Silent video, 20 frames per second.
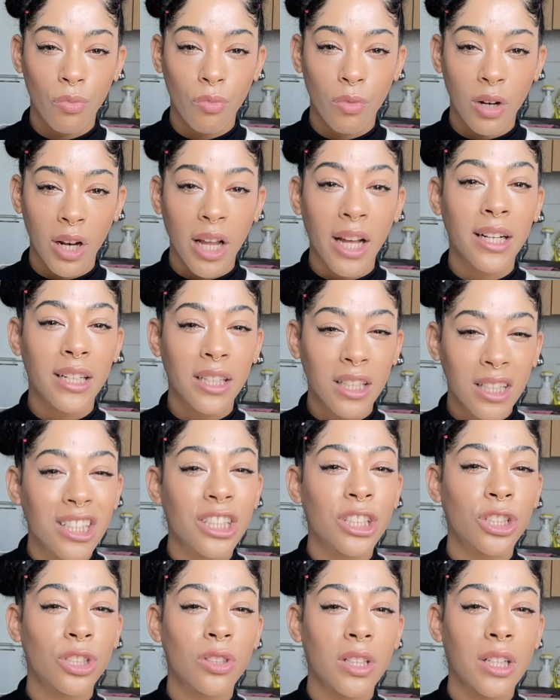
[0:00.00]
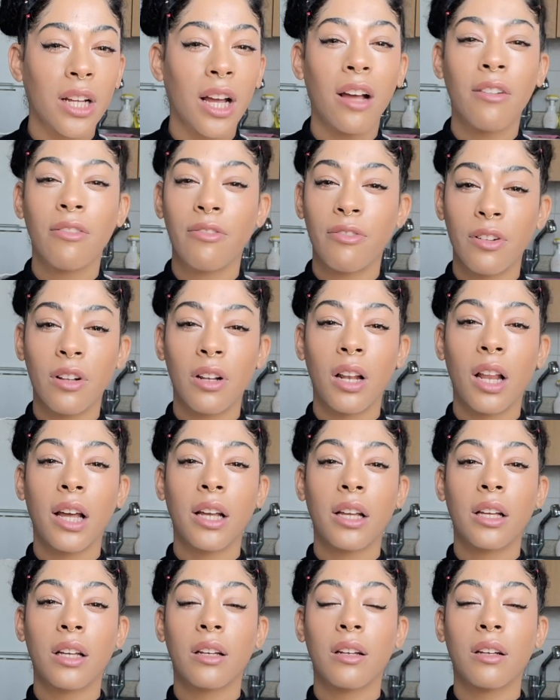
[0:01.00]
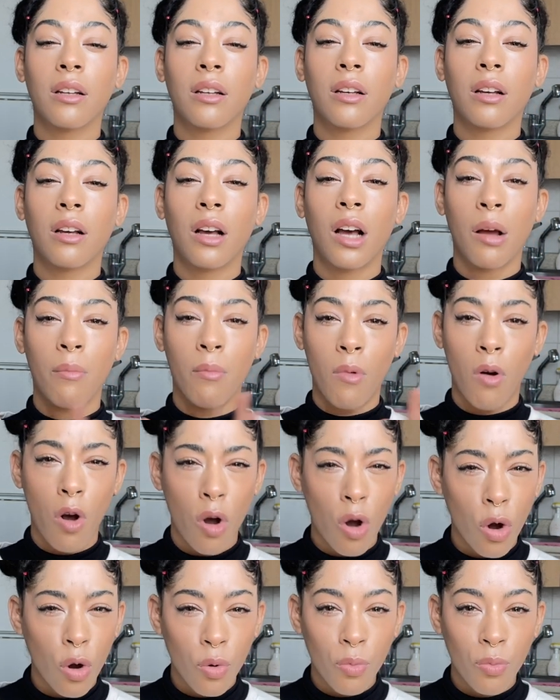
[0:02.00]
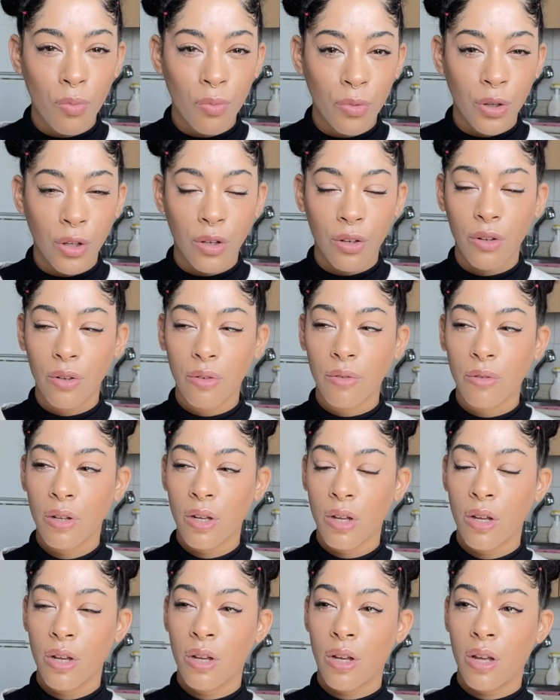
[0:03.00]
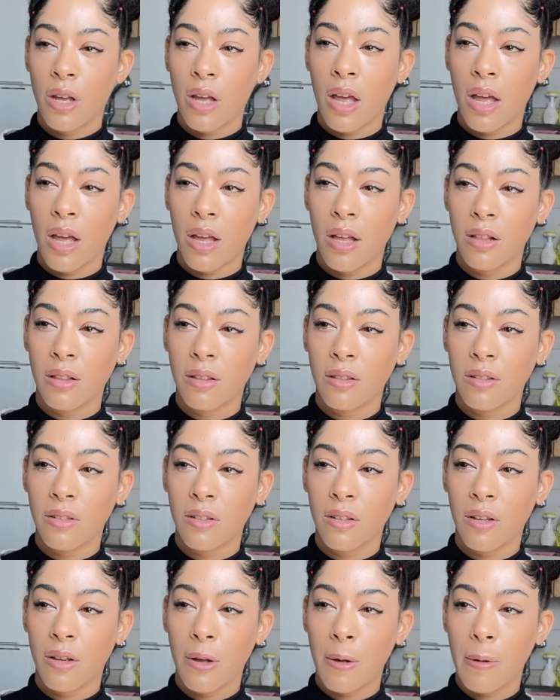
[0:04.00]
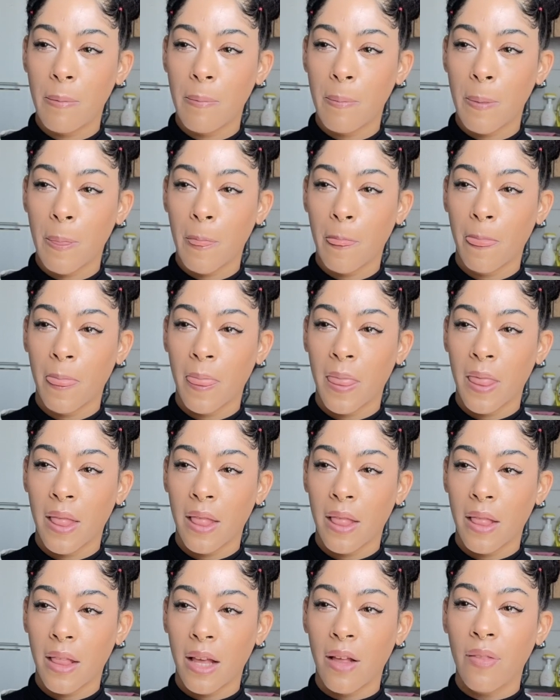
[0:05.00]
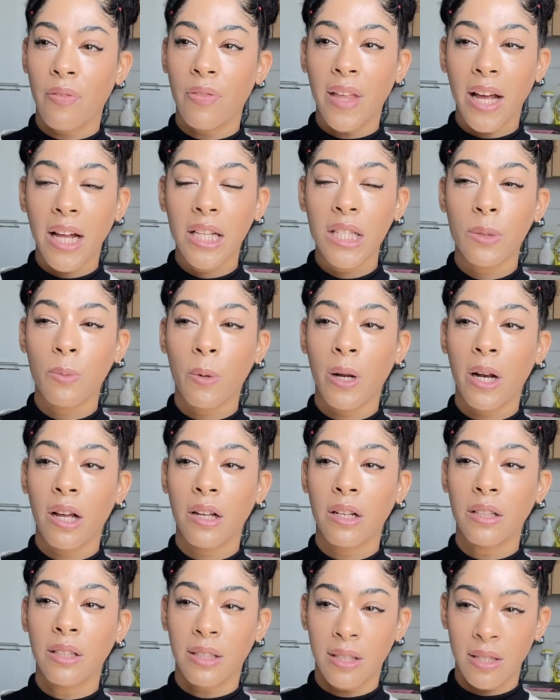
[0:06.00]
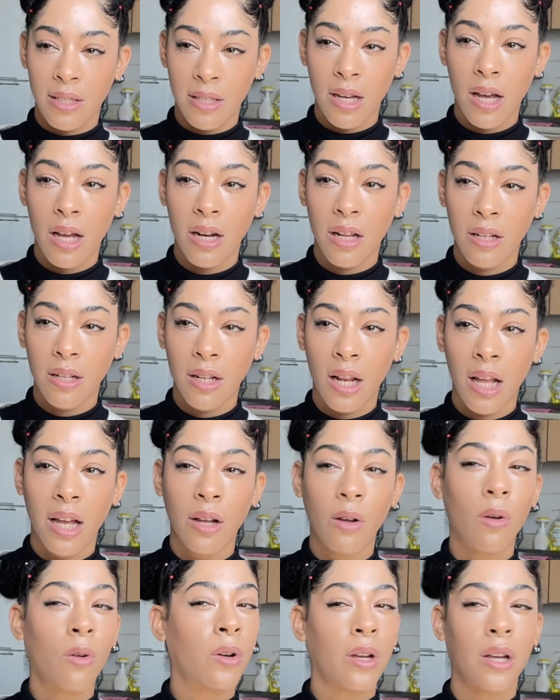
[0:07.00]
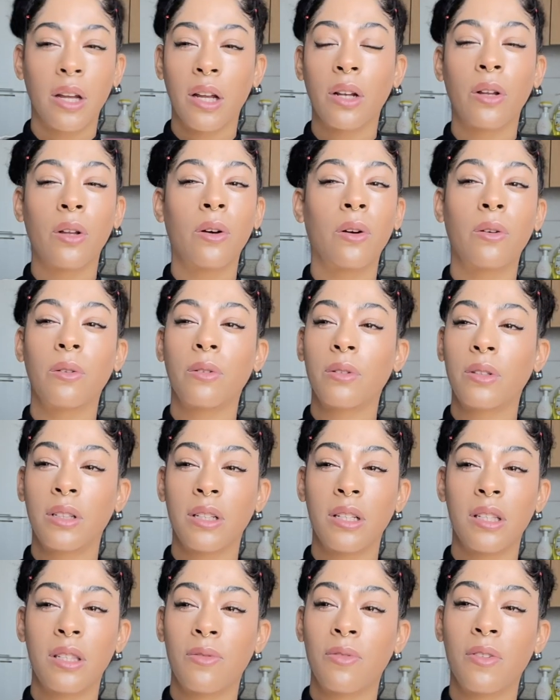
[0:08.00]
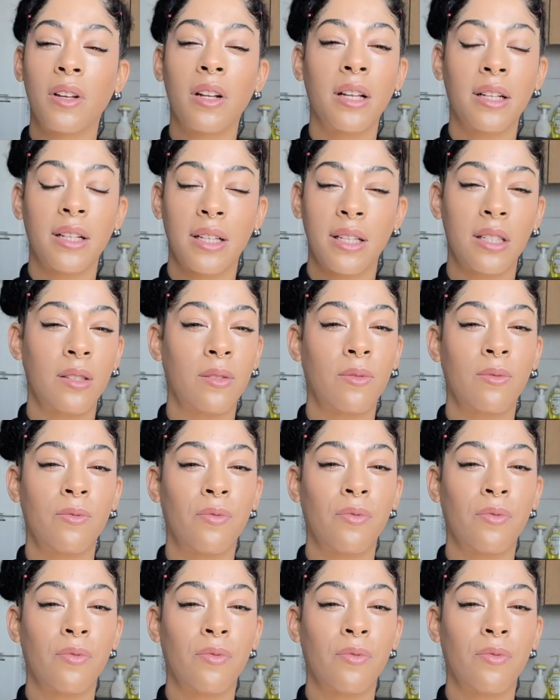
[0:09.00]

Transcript: like literally I feel like I'm home you know and um, and that's what I decided like okay no this feeling is